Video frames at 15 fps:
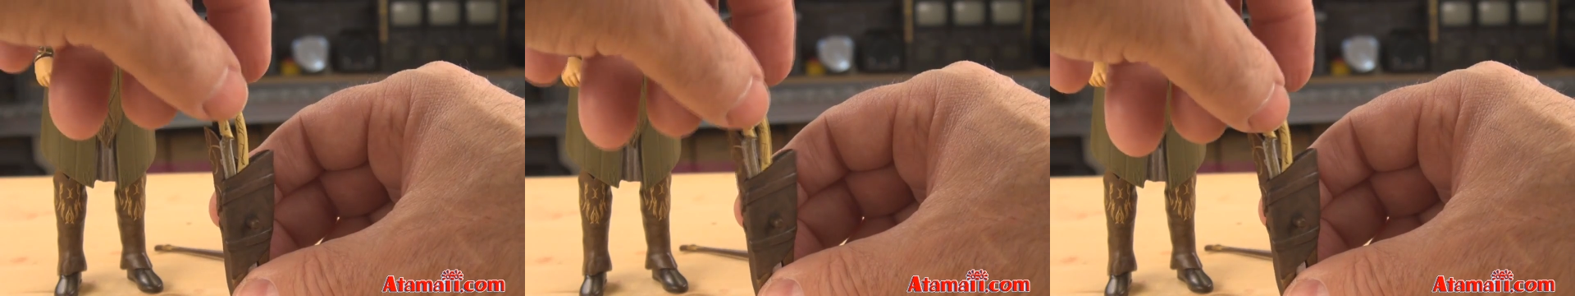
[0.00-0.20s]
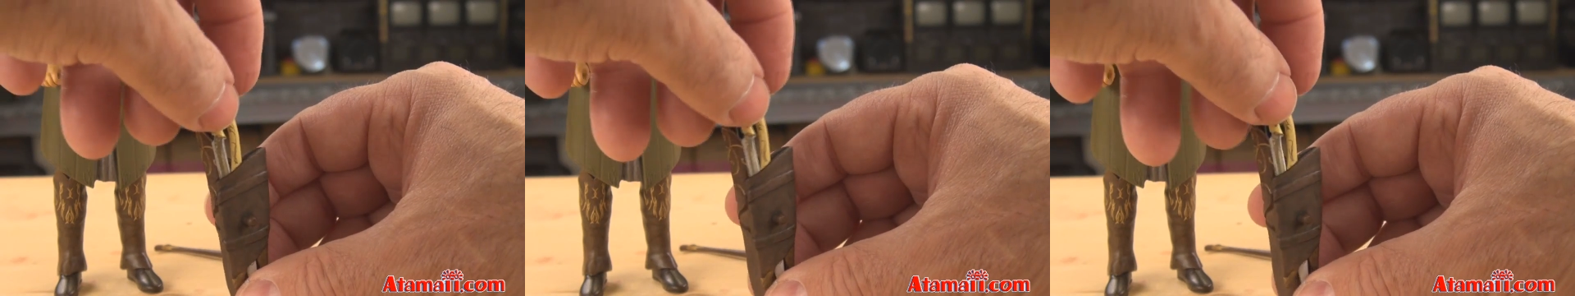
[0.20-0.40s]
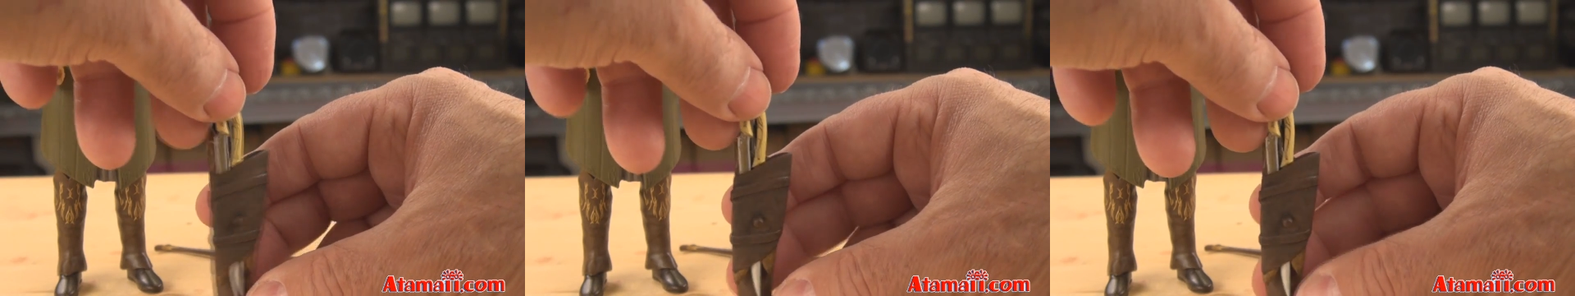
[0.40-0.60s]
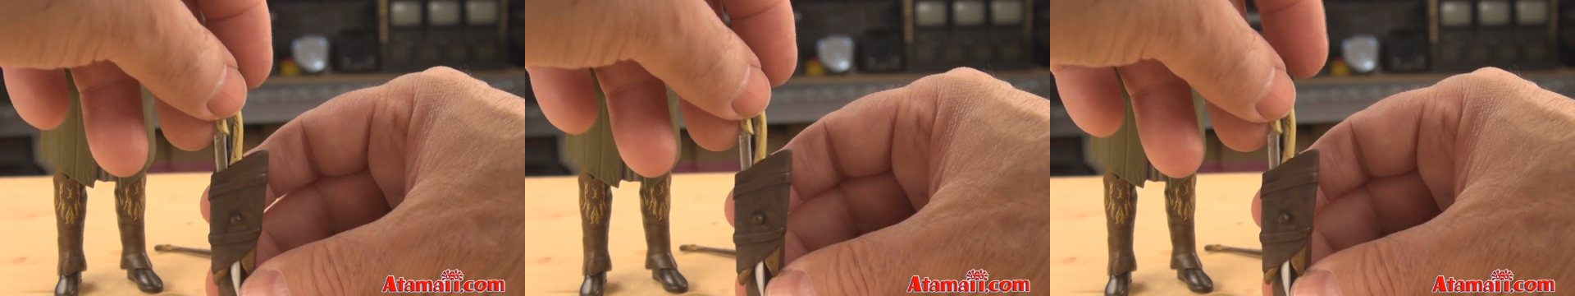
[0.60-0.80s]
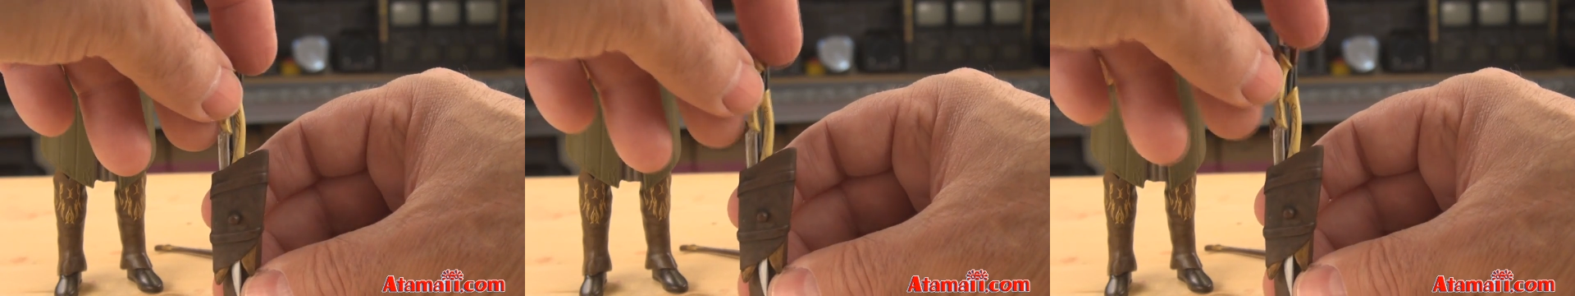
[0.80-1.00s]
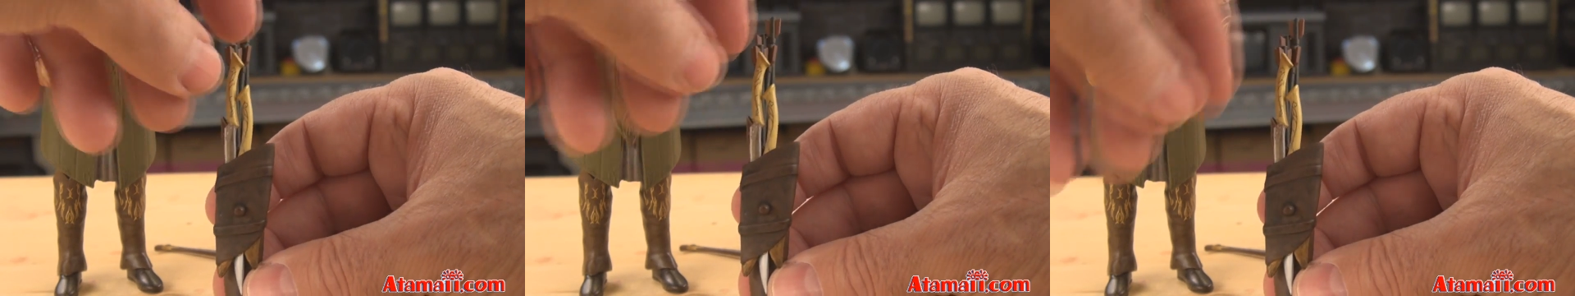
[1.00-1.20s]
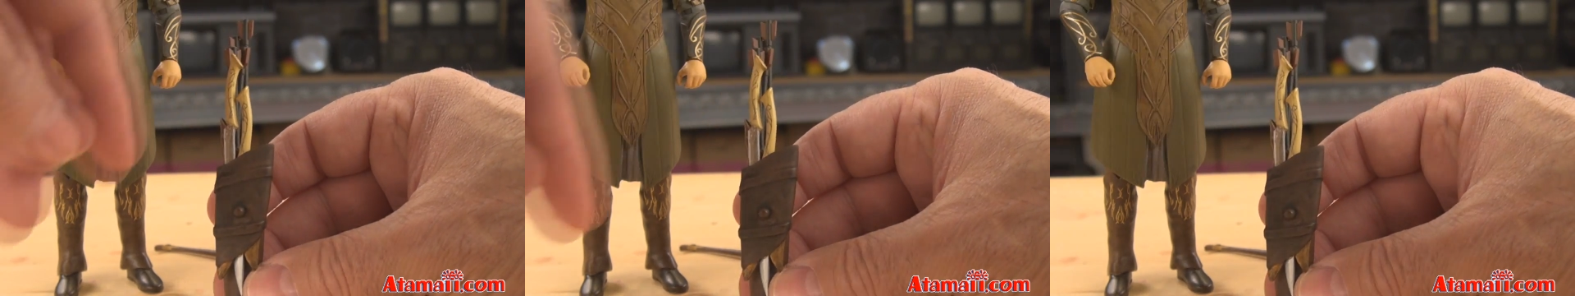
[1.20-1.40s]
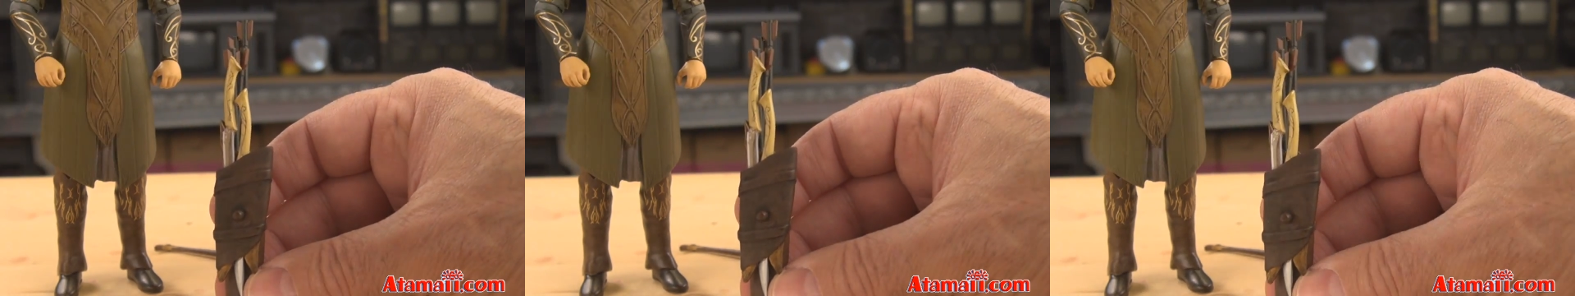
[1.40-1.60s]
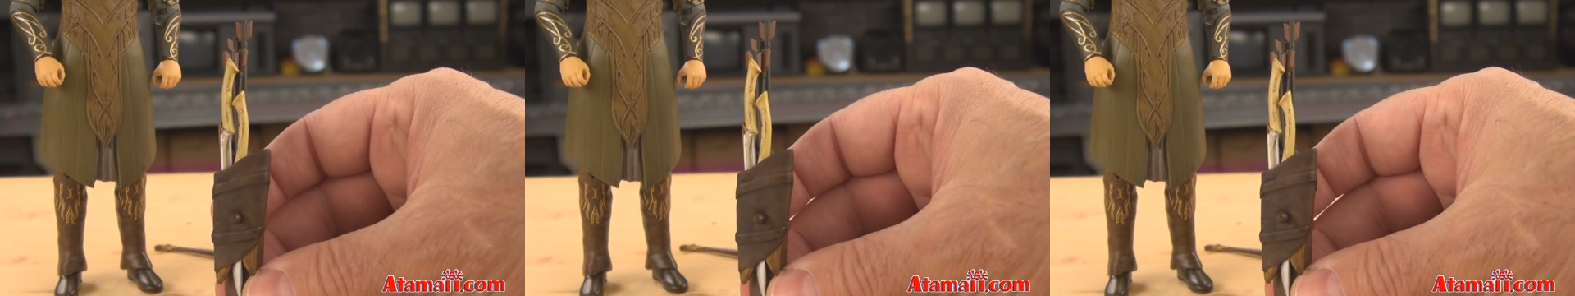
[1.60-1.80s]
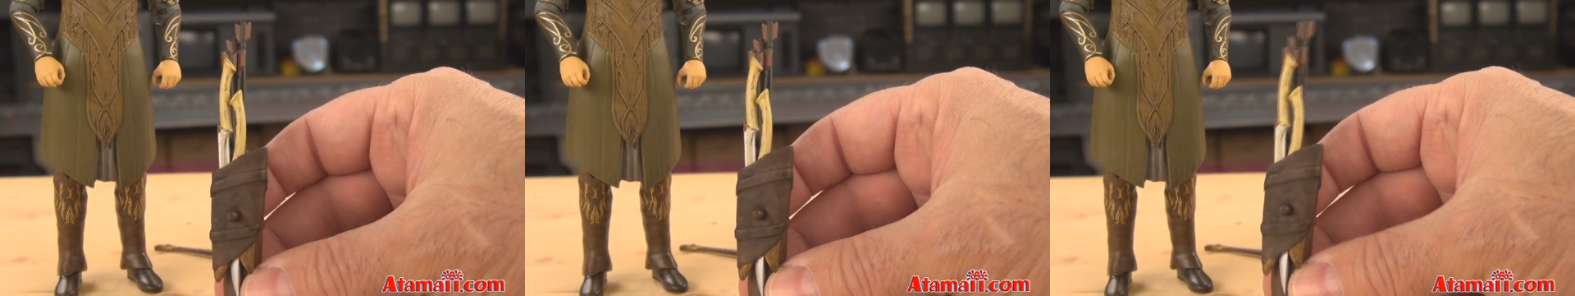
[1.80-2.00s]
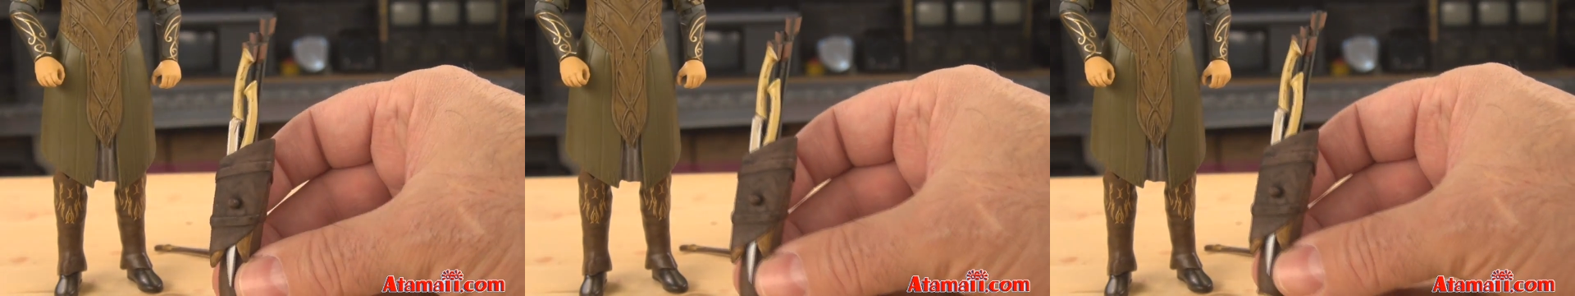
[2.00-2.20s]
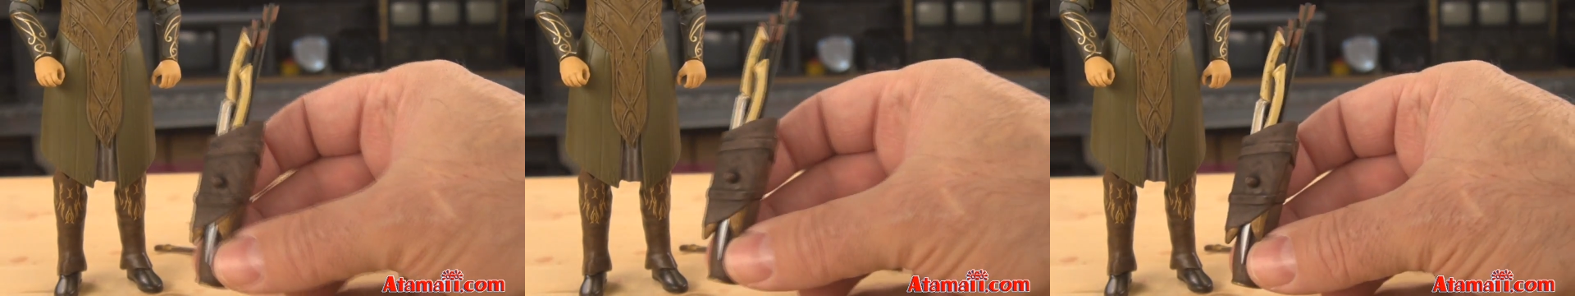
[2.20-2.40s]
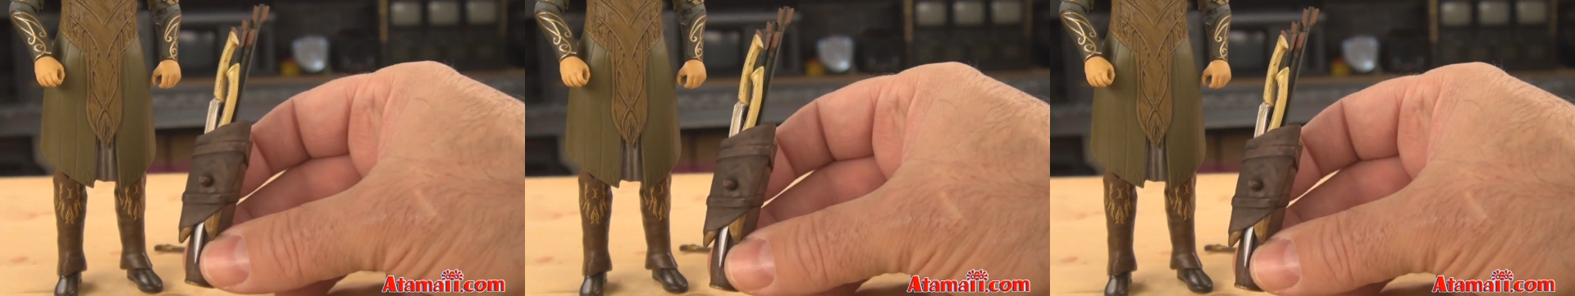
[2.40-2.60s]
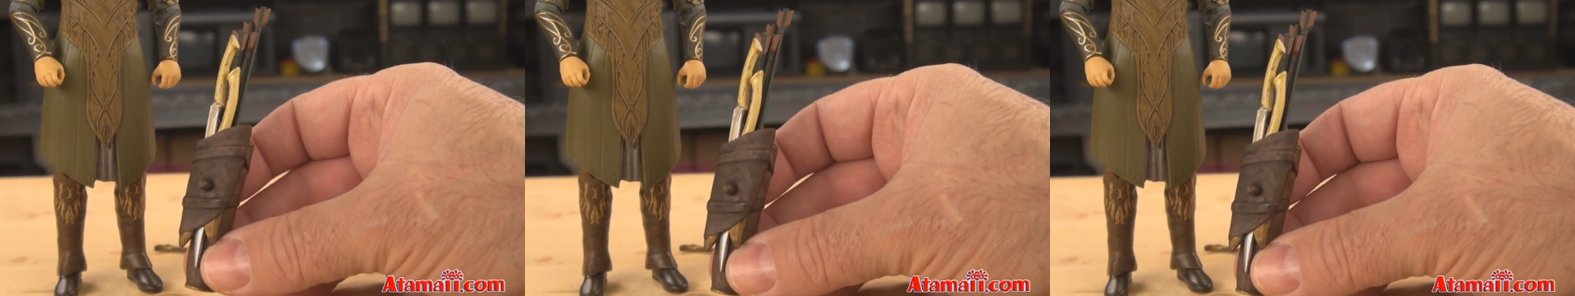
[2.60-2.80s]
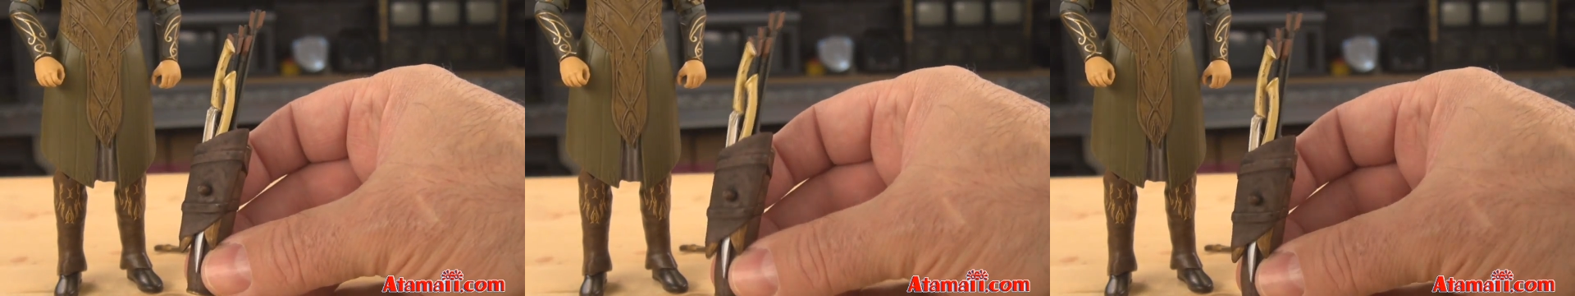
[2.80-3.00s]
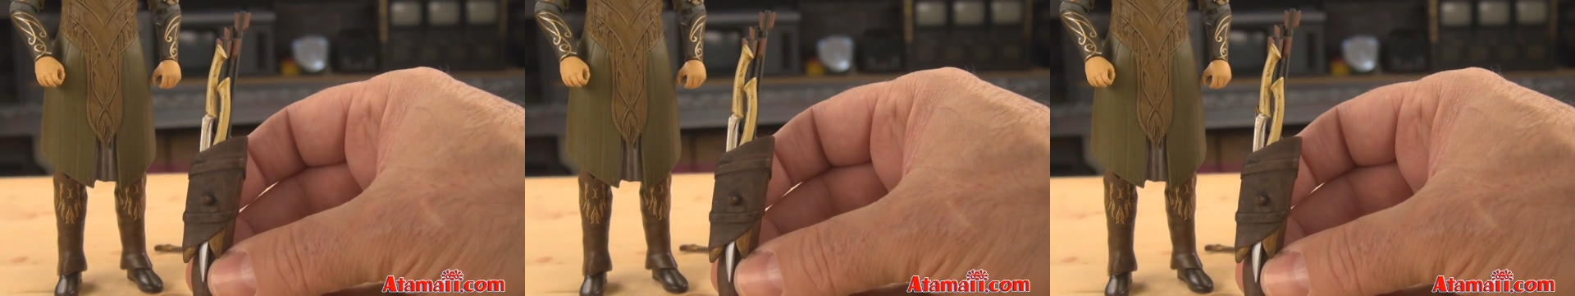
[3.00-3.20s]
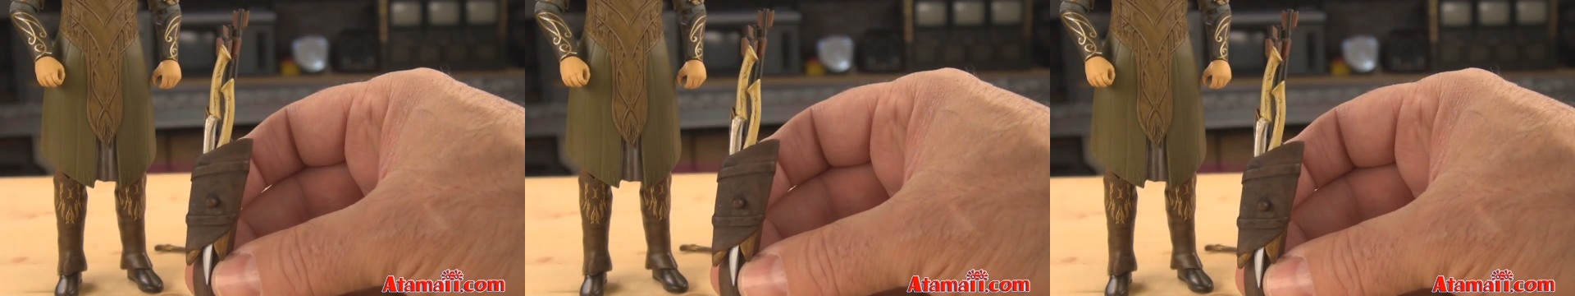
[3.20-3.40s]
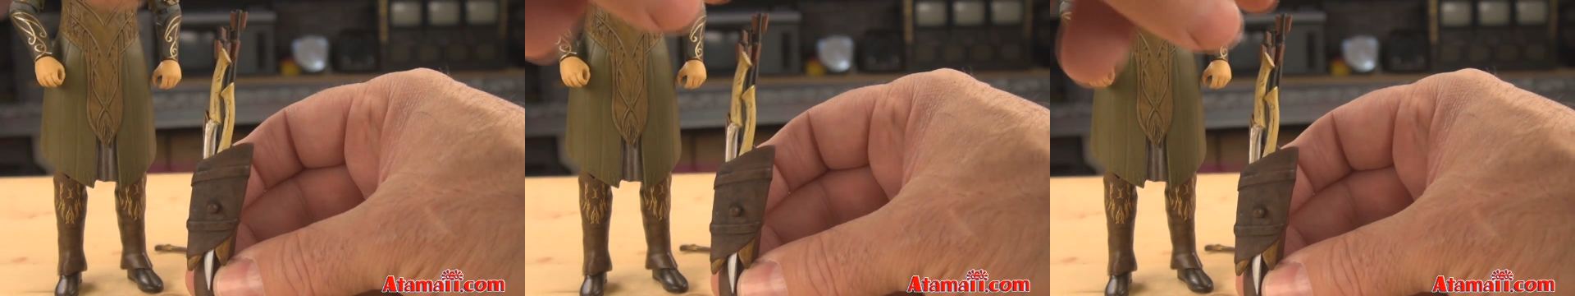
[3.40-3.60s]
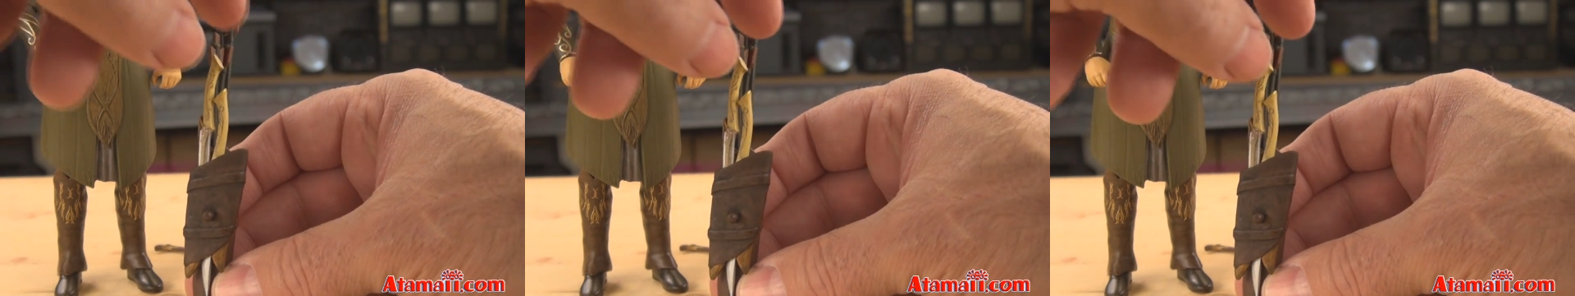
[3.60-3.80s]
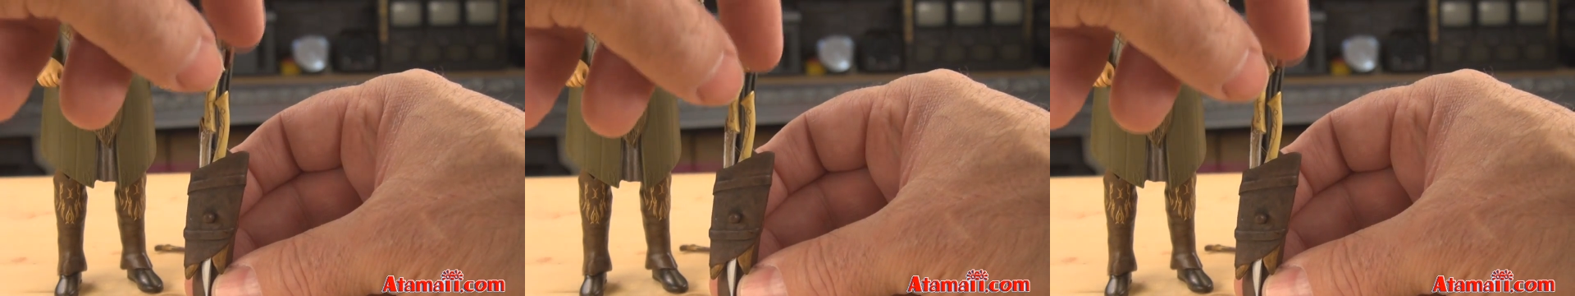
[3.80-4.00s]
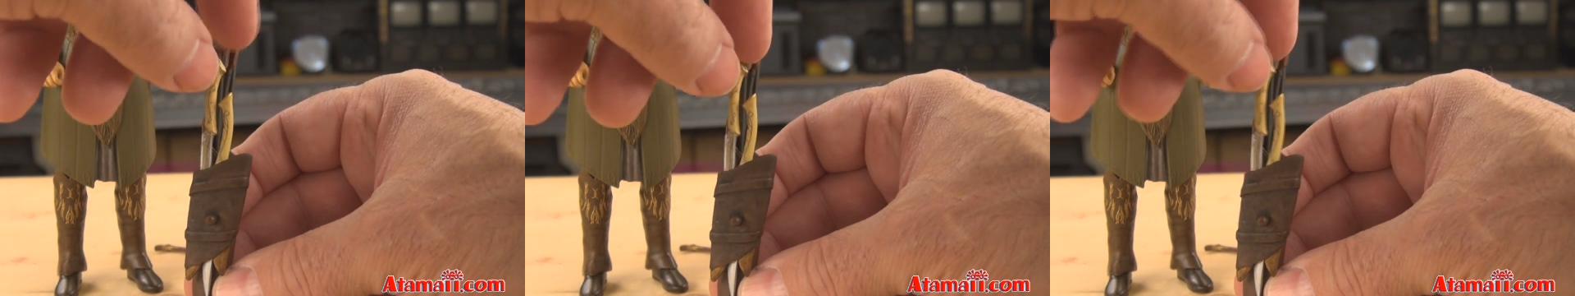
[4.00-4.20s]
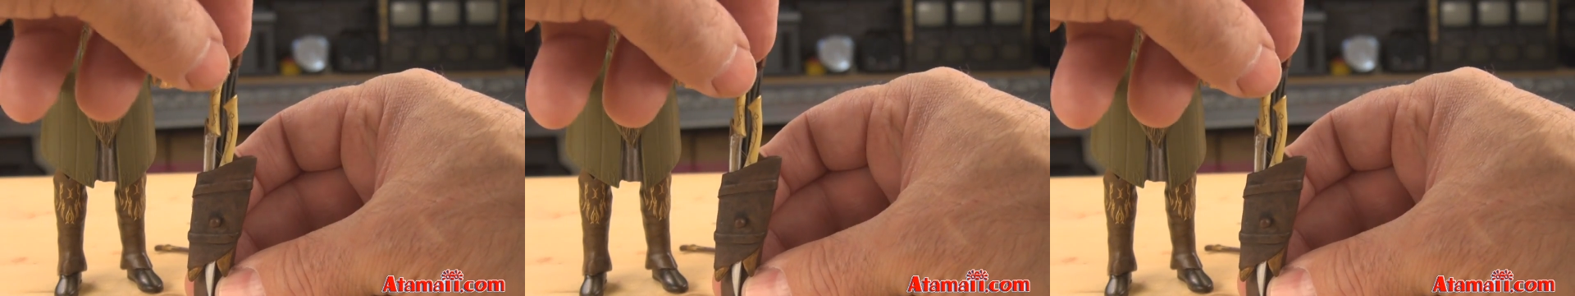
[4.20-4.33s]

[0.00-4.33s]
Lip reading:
(no speaker visible)